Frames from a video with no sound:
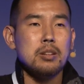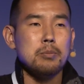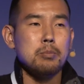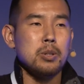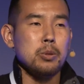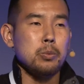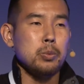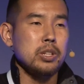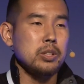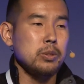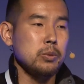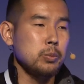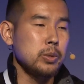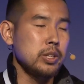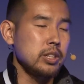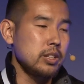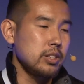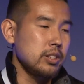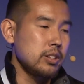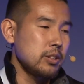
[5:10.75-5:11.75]
But
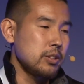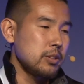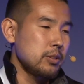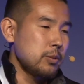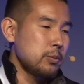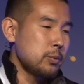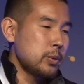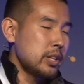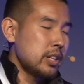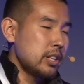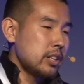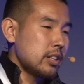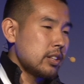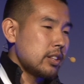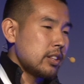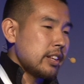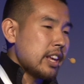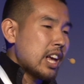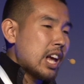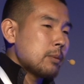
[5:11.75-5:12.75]
when
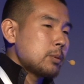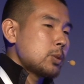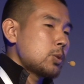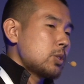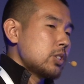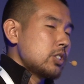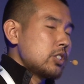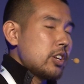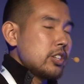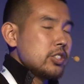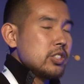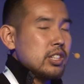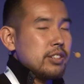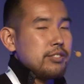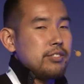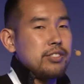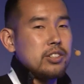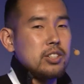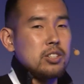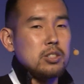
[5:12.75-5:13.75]
the app stores start to
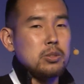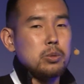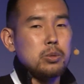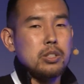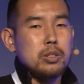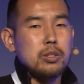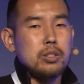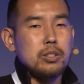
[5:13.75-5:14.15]
get filled,